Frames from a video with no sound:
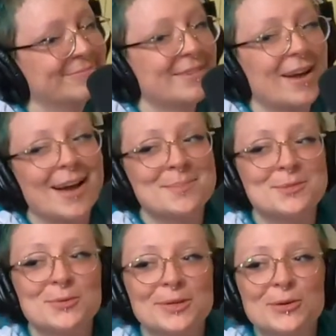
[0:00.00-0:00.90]
I'm
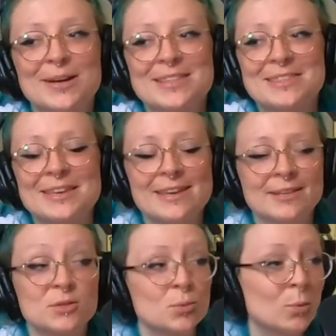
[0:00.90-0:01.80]
doing great
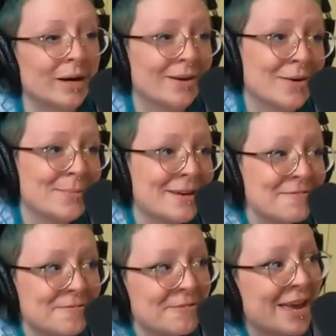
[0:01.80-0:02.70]
things. Where are my
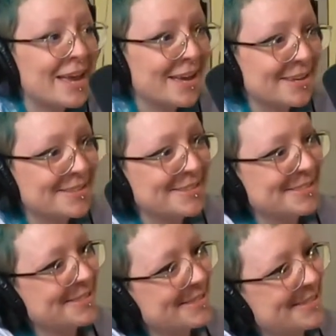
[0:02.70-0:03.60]

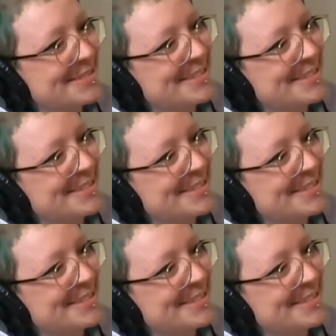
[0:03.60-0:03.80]
fans?